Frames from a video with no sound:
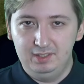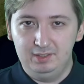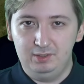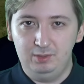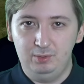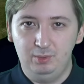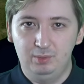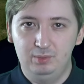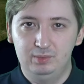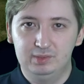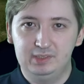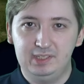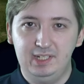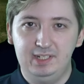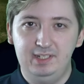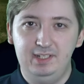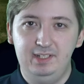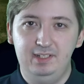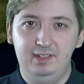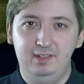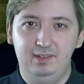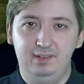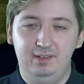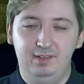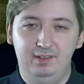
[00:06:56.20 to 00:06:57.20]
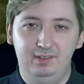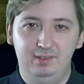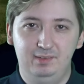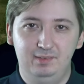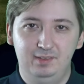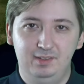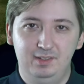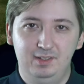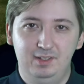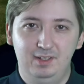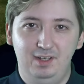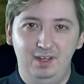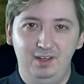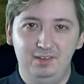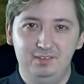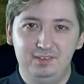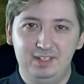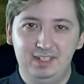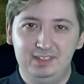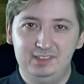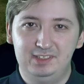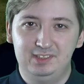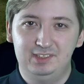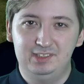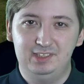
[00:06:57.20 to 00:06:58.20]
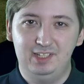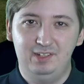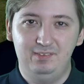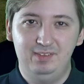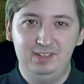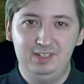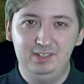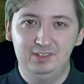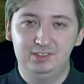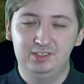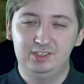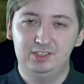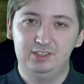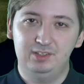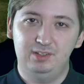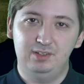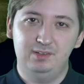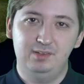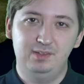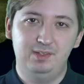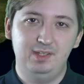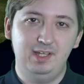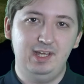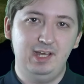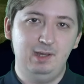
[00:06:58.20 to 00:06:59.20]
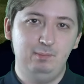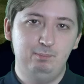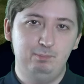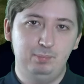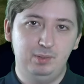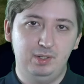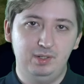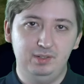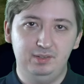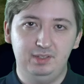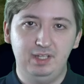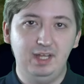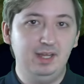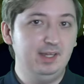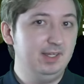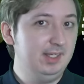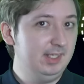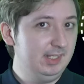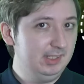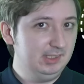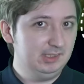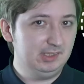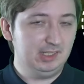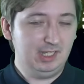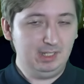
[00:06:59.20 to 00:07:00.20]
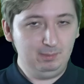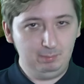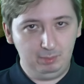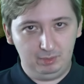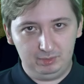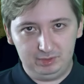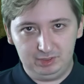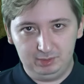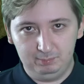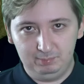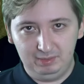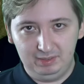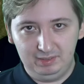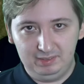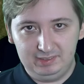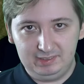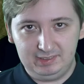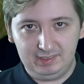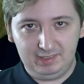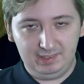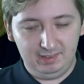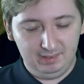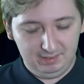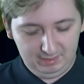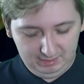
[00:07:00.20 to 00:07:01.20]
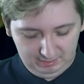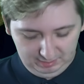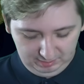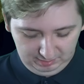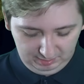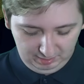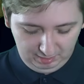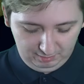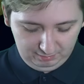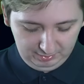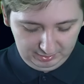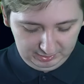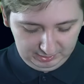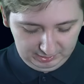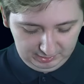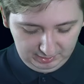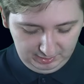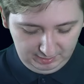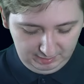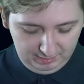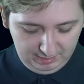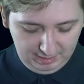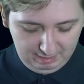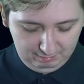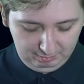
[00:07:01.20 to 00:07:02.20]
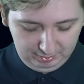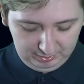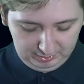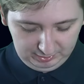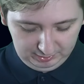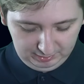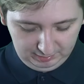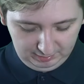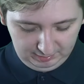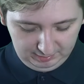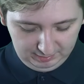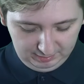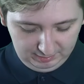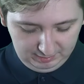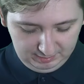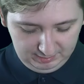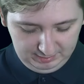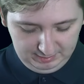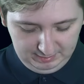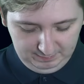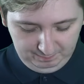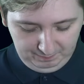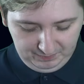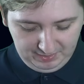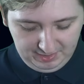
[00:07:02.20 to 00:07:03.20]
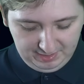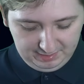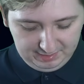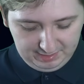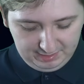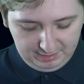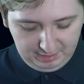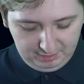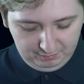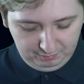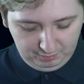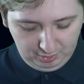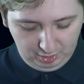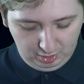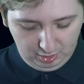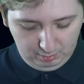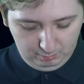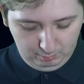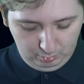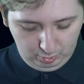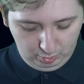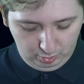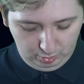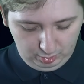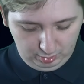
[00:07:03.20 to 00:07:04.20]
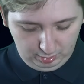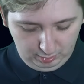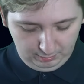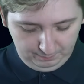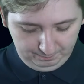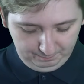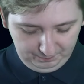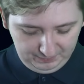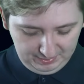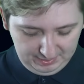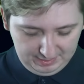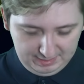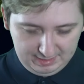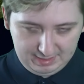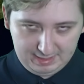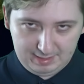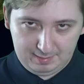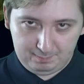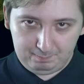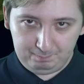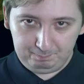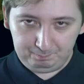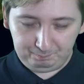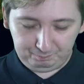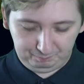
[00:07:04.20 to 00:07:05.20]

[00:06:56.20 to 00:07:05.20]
cause any uh, unnecessary concern there, but that is a possibility, obviously never certain. And then you've got a more um,